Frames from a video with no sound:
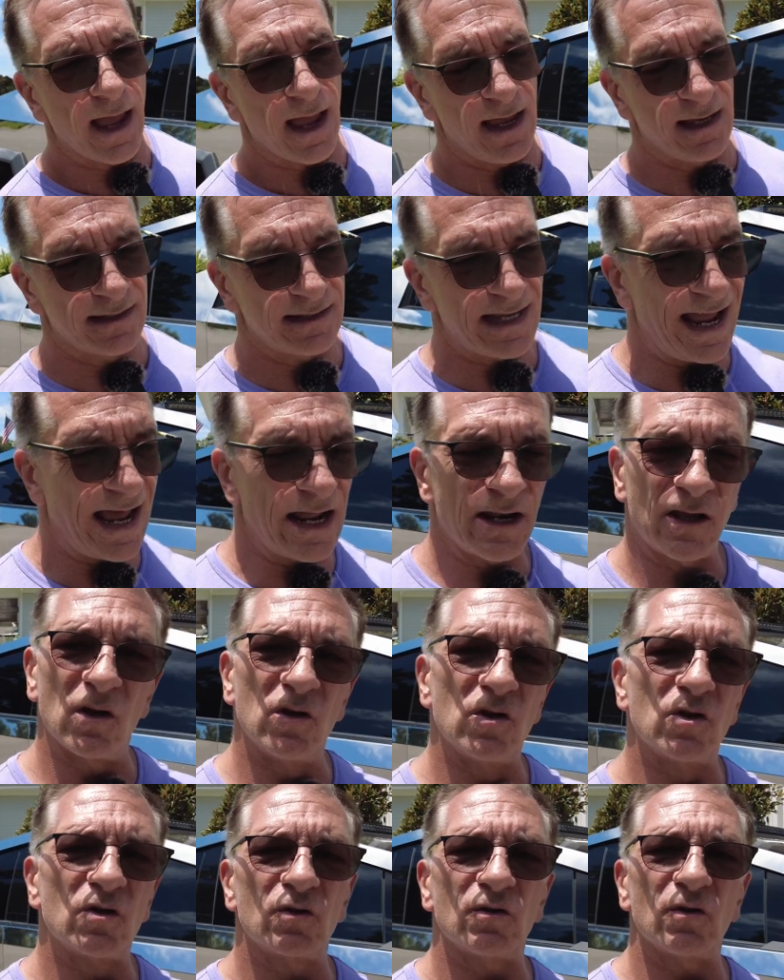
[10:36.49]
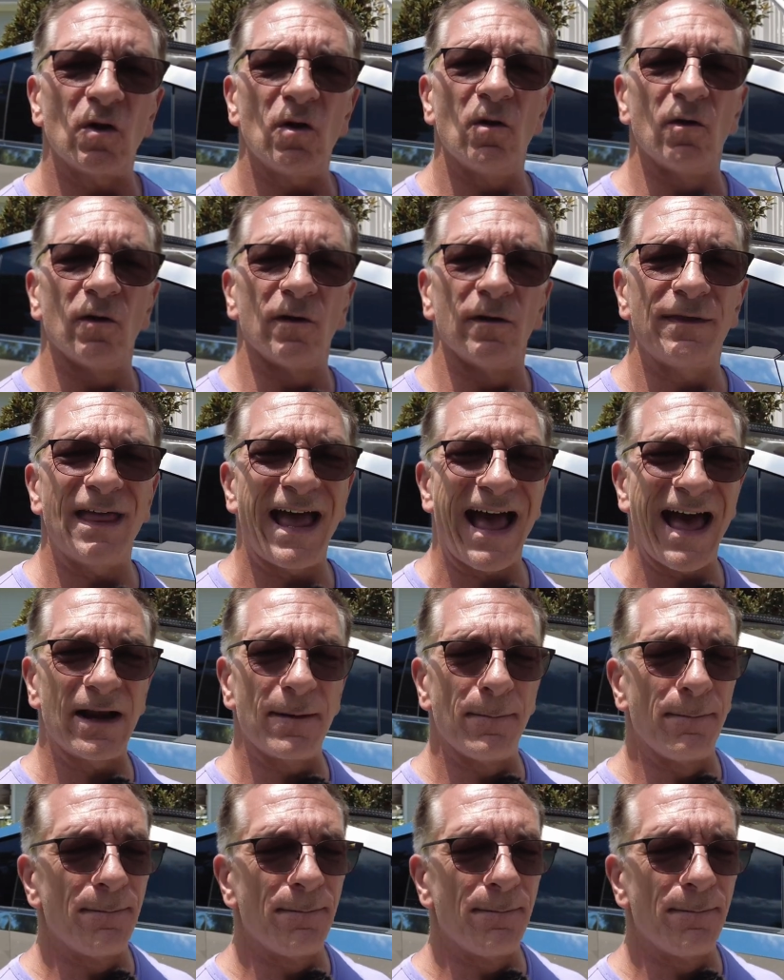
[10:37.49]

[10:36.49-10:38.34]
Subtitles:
is they had a controller that had a